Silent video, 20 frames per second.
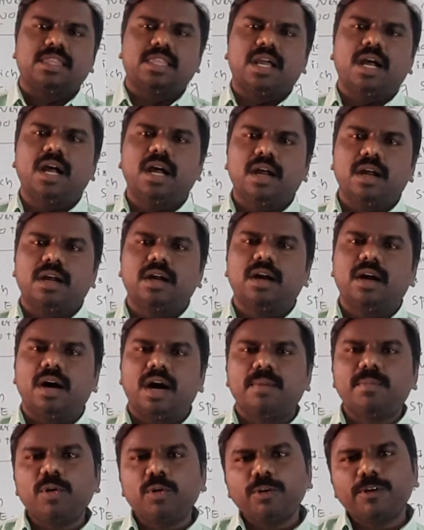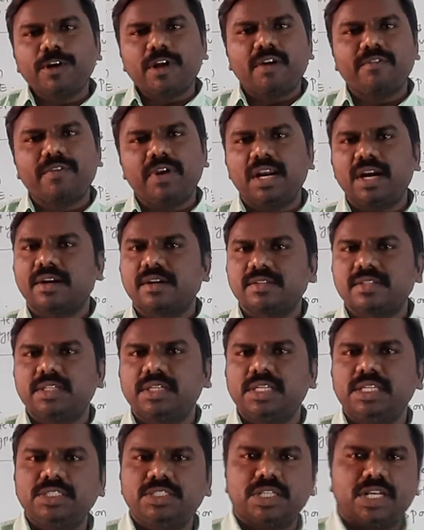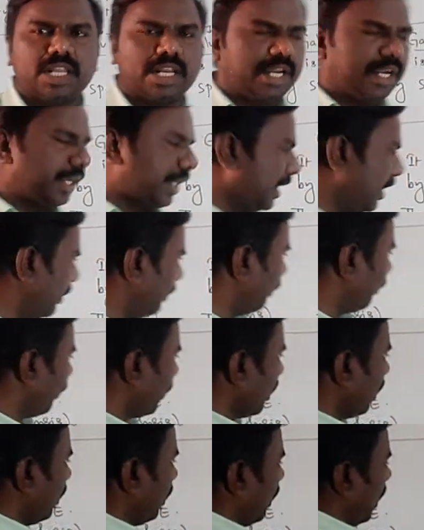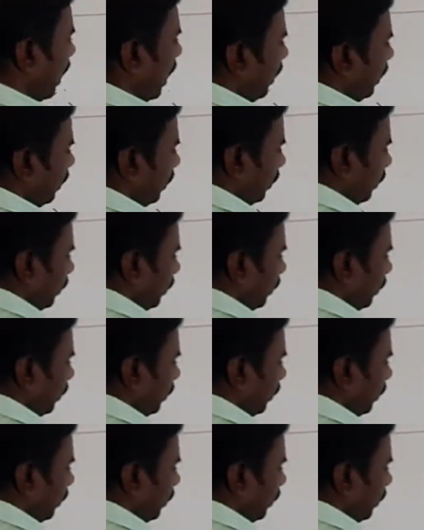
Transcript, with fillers: the amount of electricity generated and